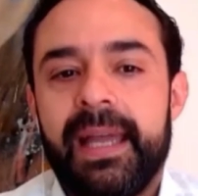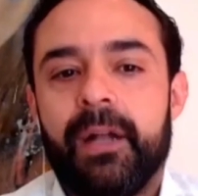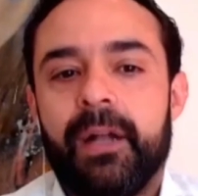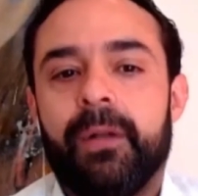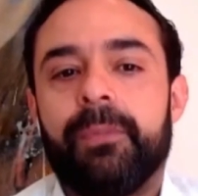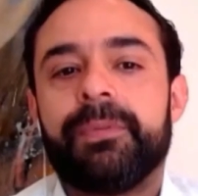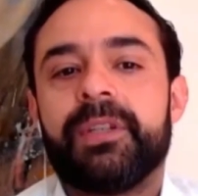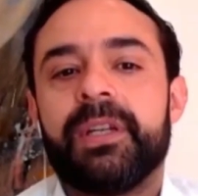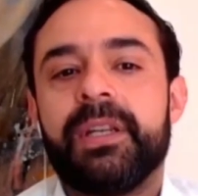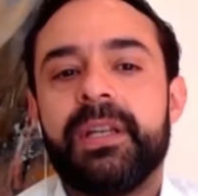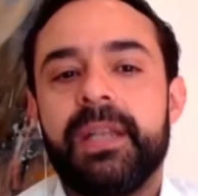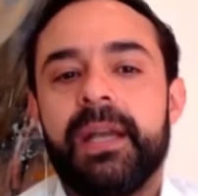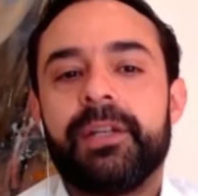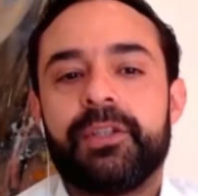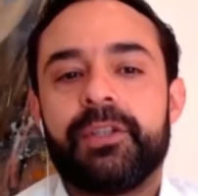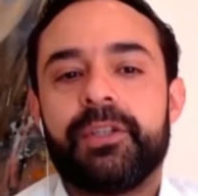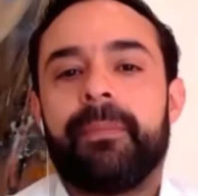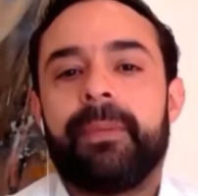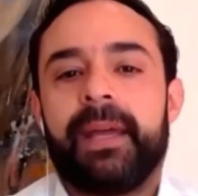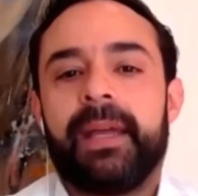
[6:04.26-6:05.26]
to nudge
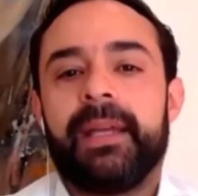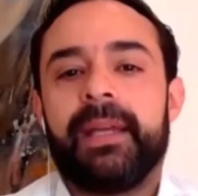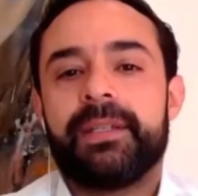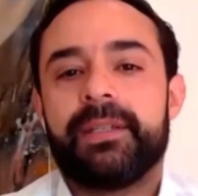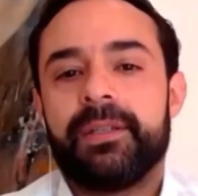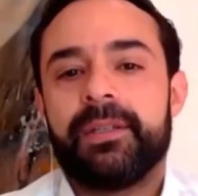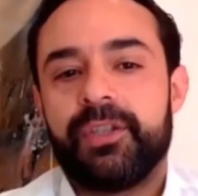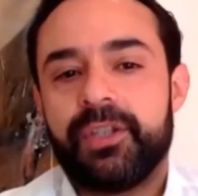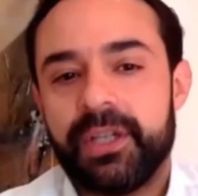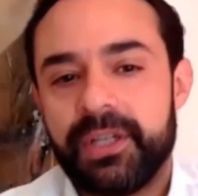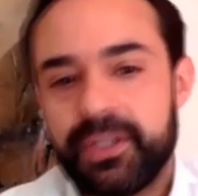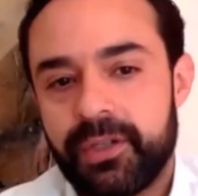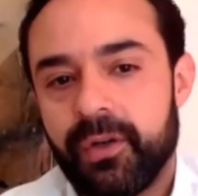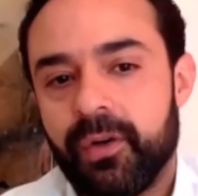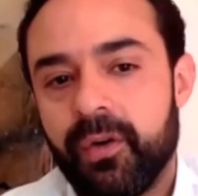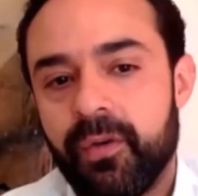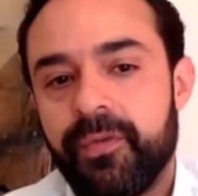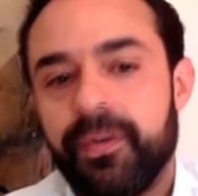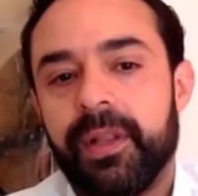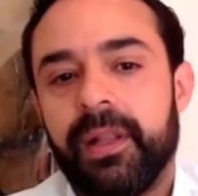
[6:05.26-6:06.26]
the banks just
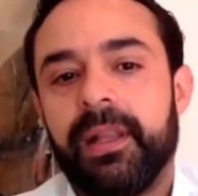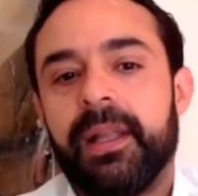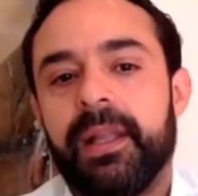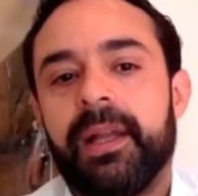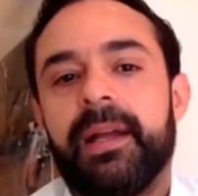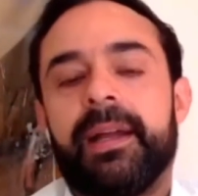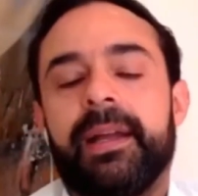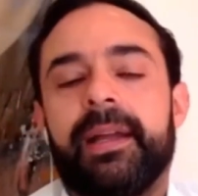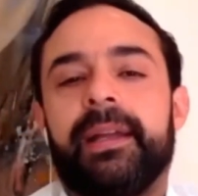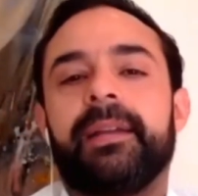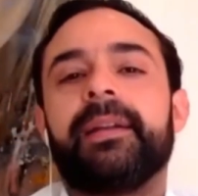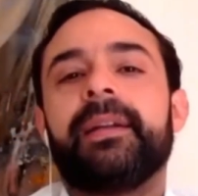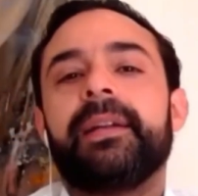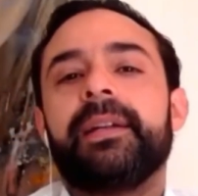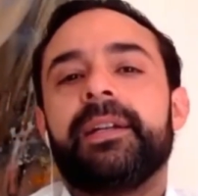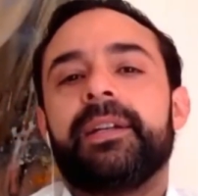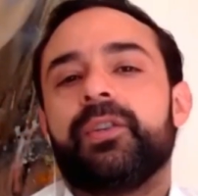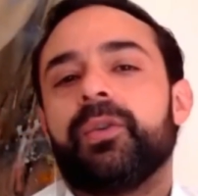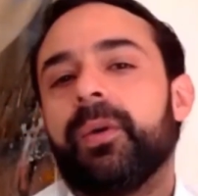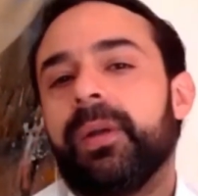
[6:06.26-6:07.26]
over the line
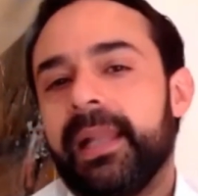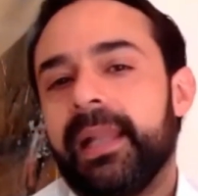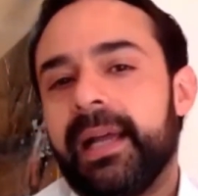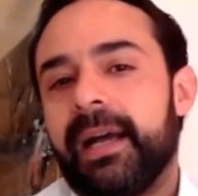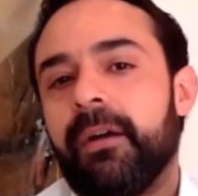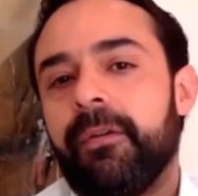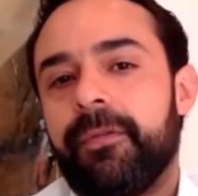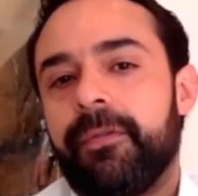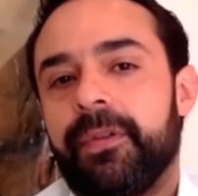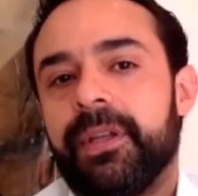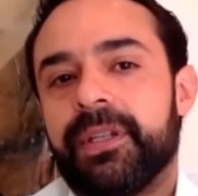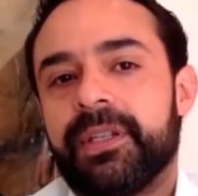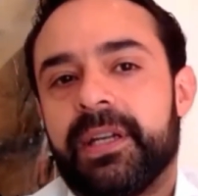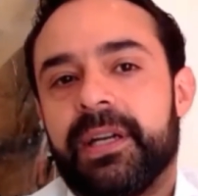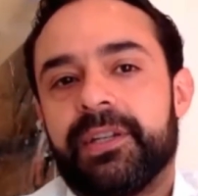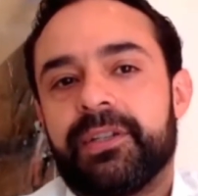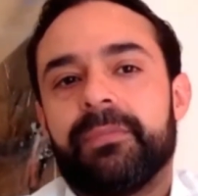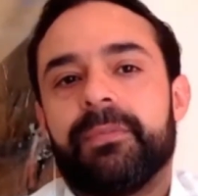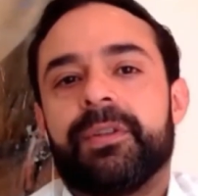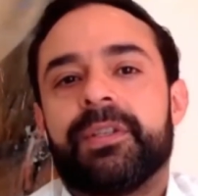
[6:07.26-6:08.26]
to allow for this
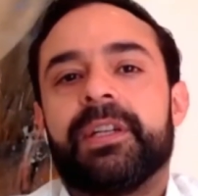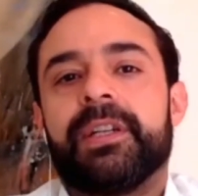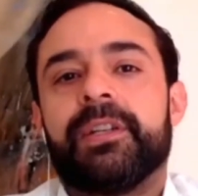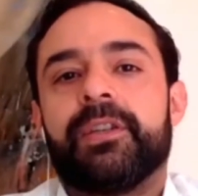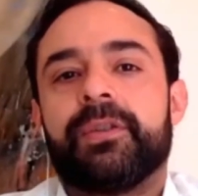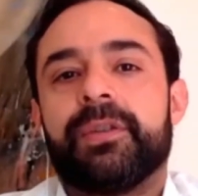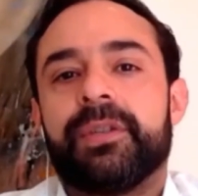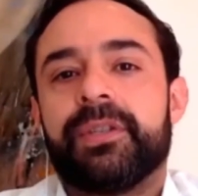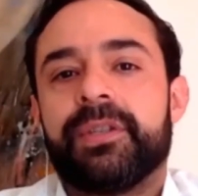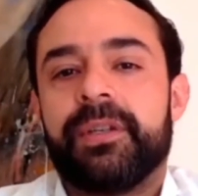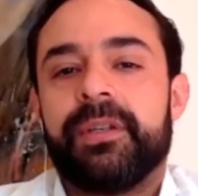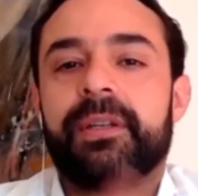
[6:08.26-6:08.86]
customer centricity.